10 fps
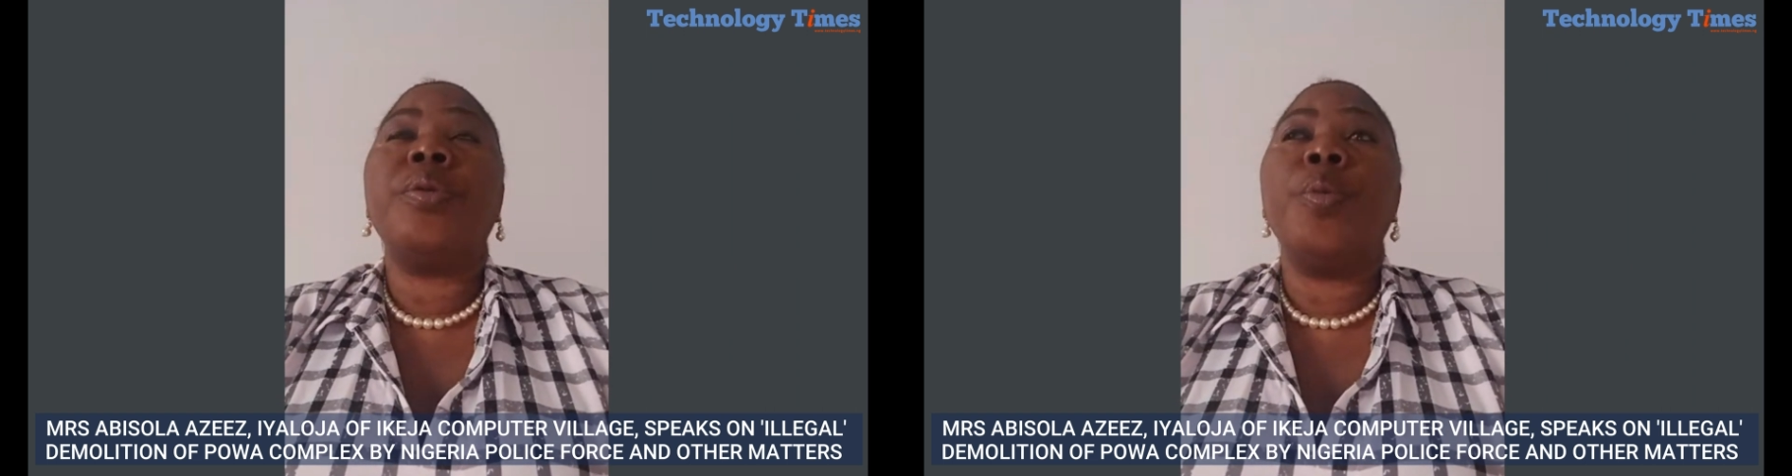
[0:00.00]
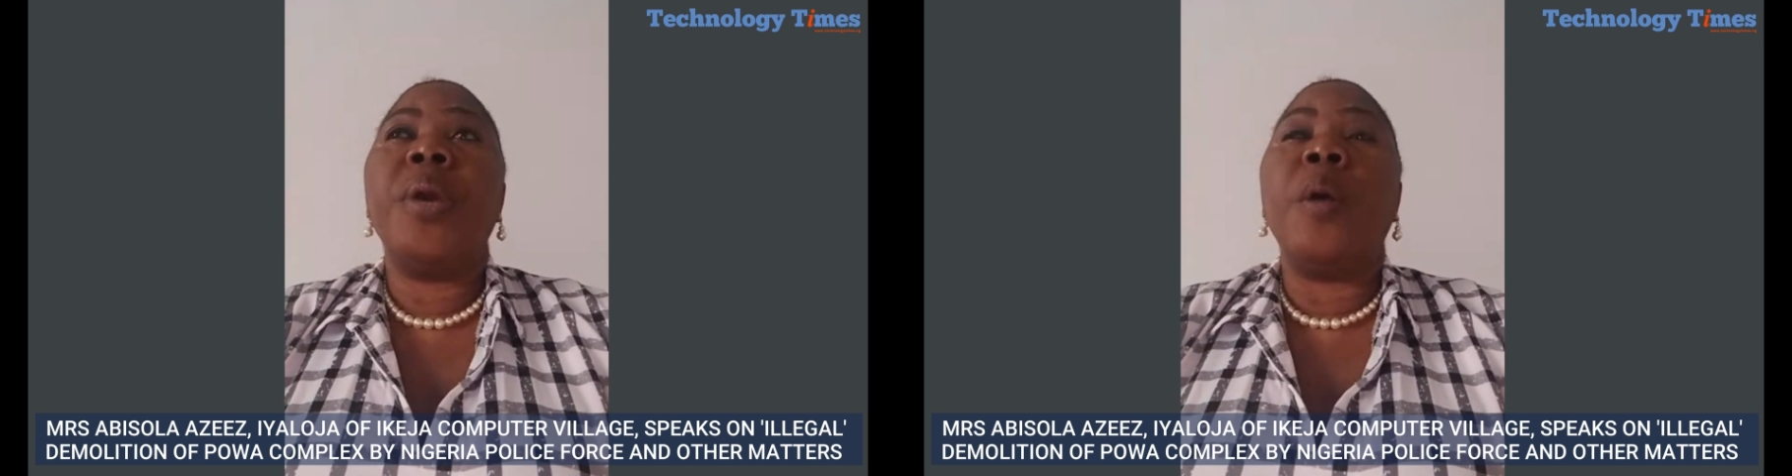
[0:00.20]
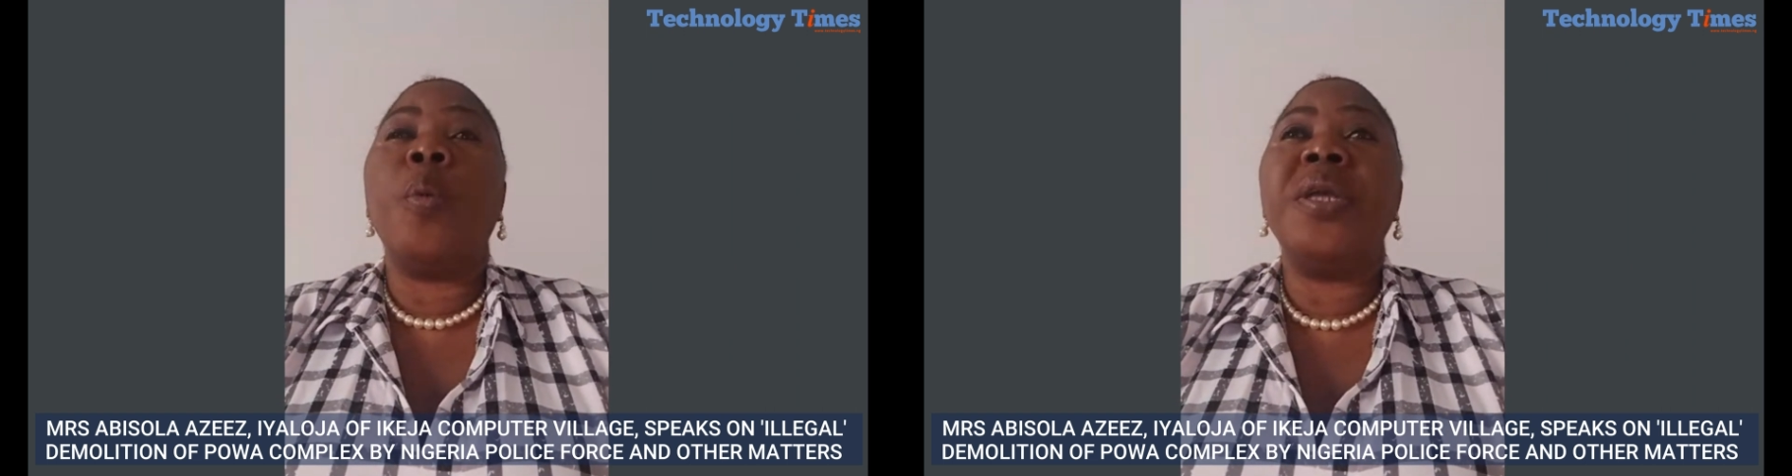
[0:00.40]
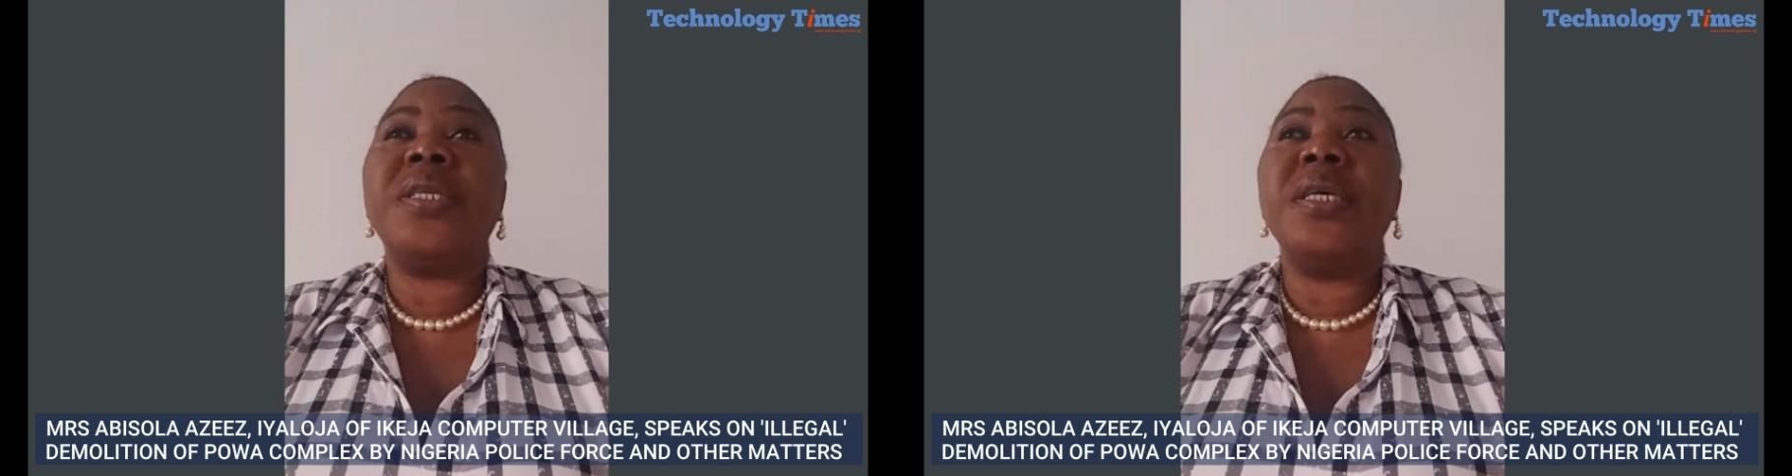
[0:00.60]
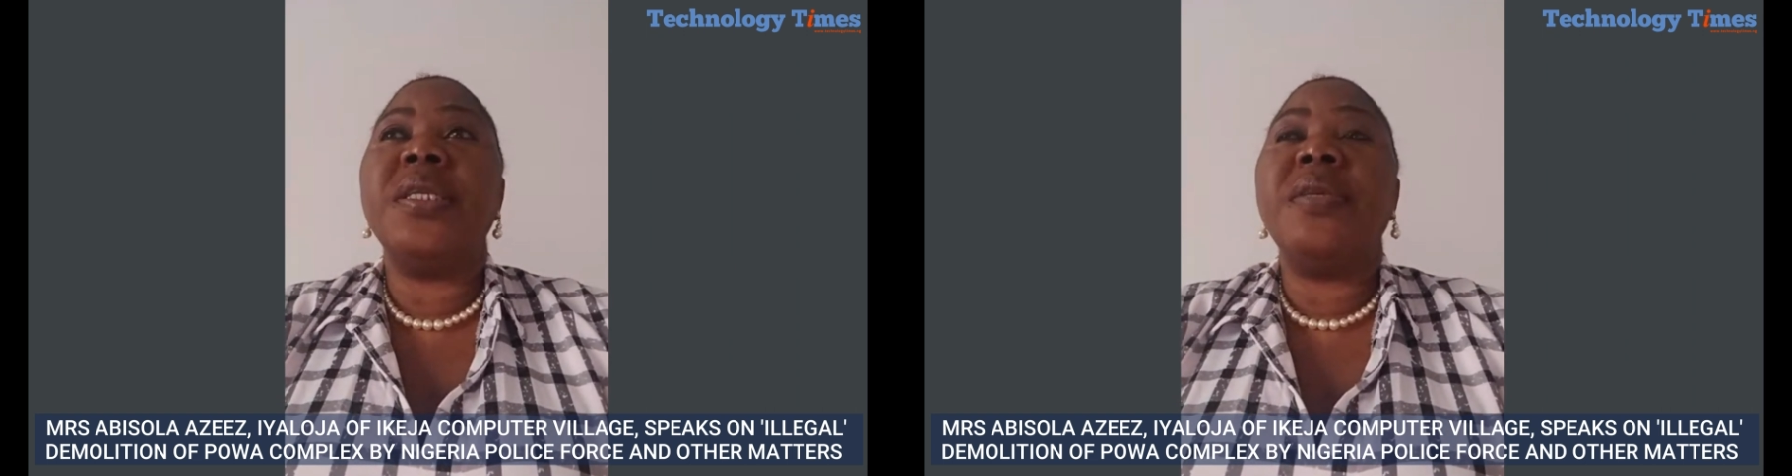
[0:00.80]
we are
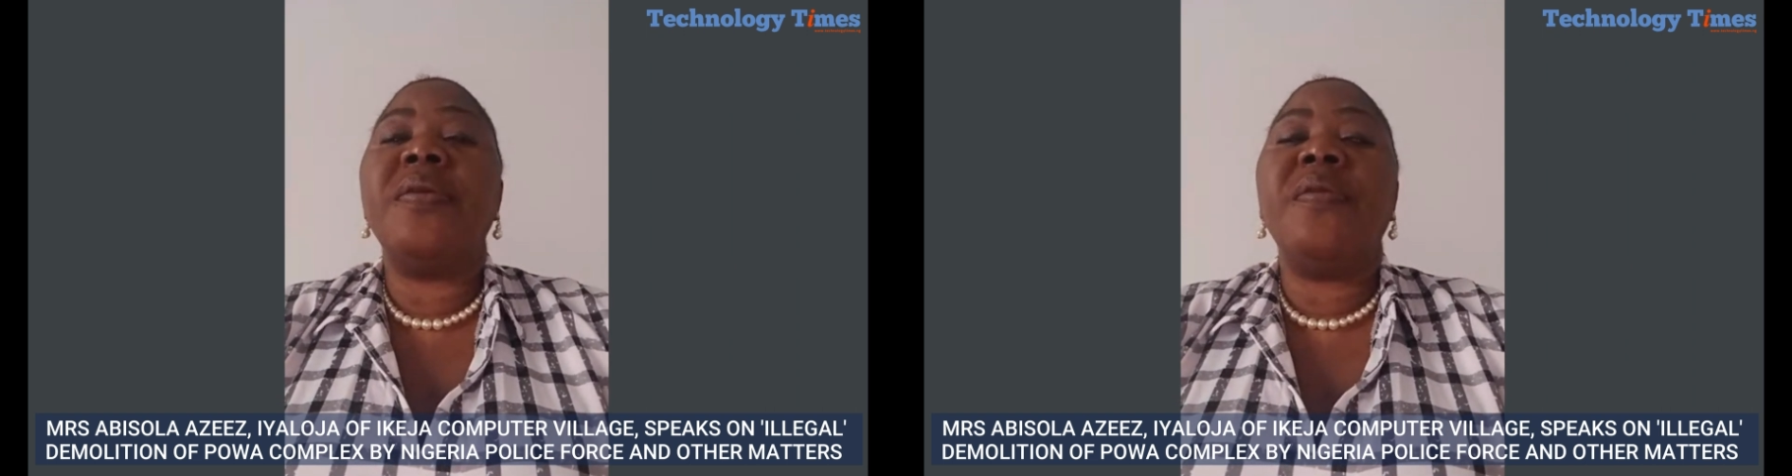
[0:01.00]
waiting